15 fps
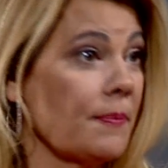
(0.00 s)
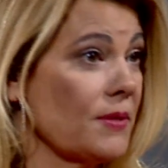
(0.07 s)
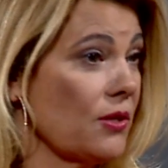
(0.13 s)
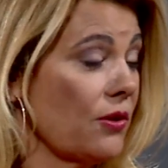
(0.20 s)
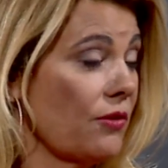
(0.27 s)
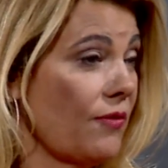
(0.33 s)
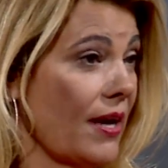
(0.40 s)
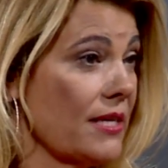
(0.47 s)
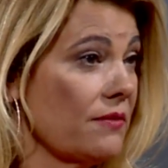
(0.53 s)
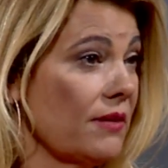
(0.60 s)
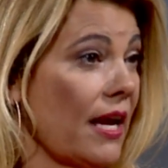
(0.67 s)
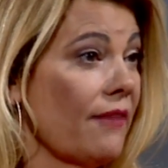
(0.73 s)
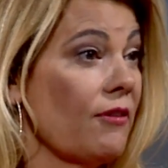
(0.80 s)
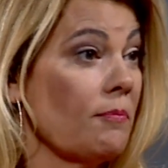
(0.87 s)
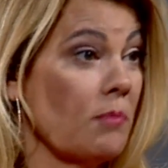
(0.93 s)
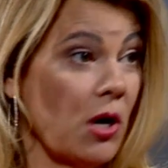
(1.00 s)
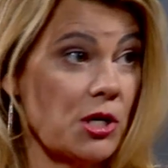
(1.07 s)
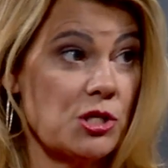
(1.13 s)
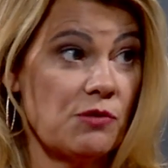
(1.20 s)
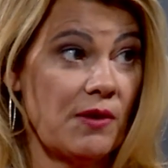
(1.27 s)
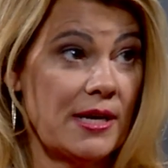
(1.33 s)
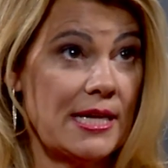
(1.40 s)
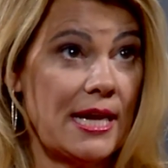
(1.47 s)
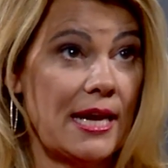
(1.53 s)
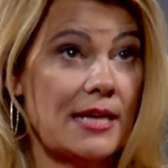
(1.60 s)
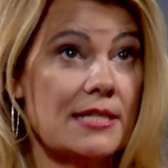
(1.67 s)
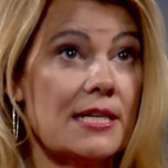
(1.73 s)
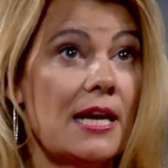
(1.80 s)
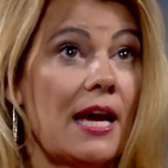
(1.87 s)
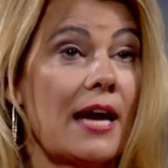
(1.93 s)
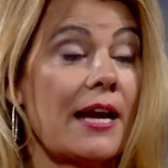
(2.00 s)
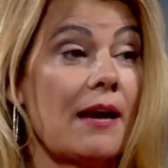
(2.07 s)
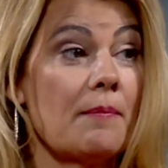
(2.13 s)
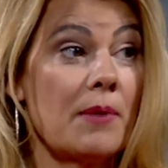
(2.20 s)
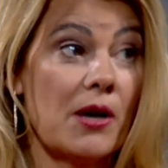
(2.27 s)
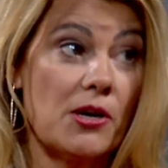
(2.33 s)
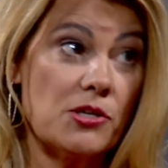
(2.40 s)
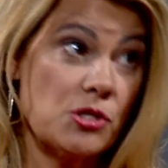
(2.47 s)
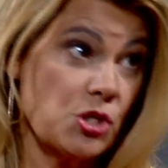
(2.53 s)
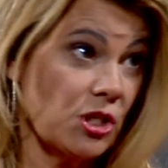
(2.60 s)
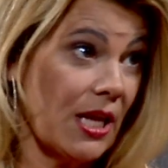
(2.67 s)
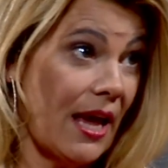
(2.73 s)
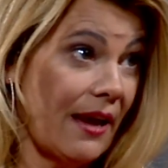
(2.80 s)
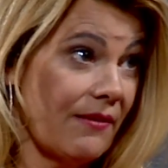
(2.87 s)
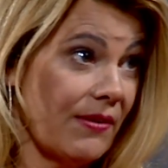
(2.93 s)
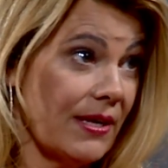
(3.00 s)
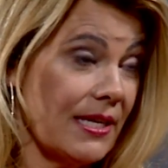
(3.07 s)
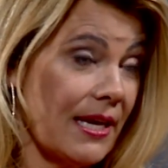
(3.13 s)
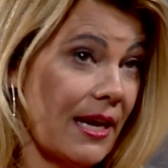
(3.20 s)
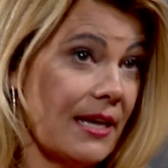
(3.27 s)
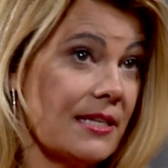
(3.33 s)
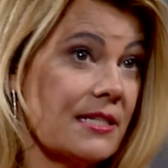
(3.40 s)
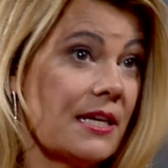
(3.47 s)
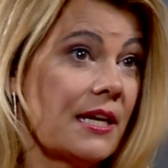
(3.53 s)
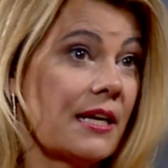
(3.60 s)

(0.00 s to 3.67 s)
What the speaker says: episode of The Facts of Life in March of '88. I got married in July of '88.